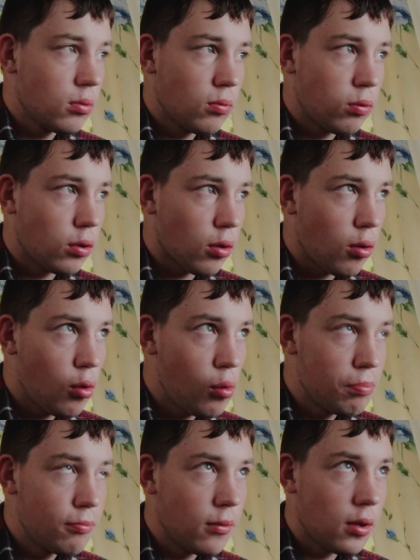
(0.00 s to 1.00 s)
we're
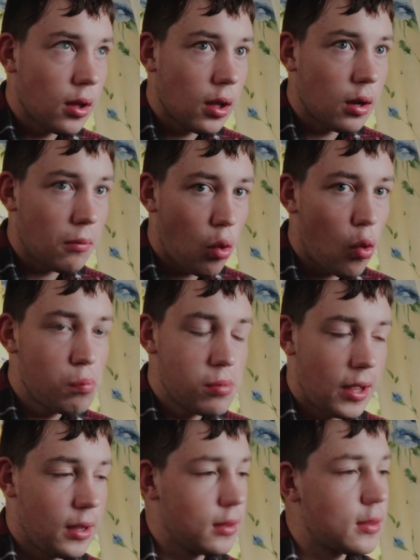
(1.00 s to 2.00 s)
hope and I'm
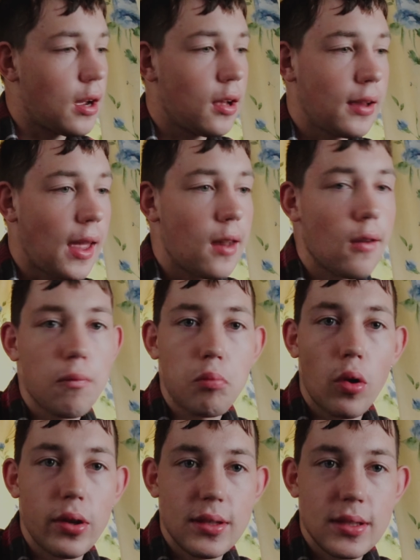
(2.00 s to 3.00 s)
hoping that I'll get enough
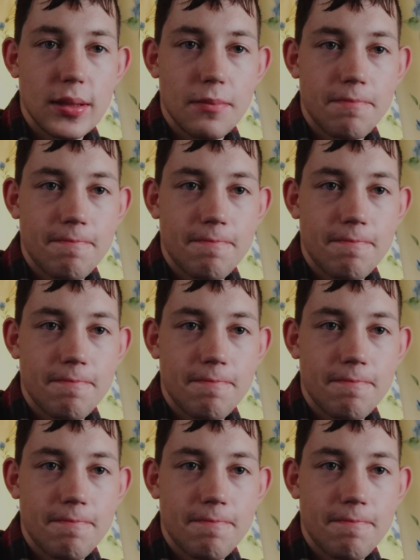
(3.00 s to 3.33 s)
points.